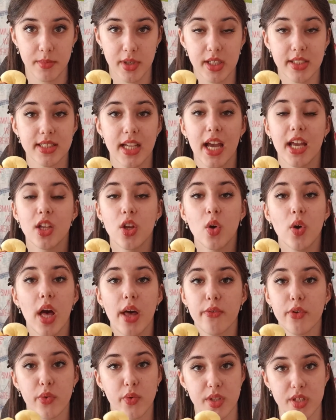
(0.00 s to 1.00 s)
because I know
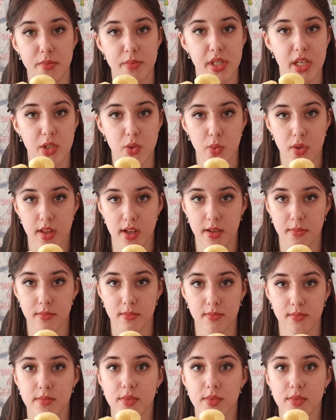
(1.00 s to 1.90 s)
everyone's obsessed with him.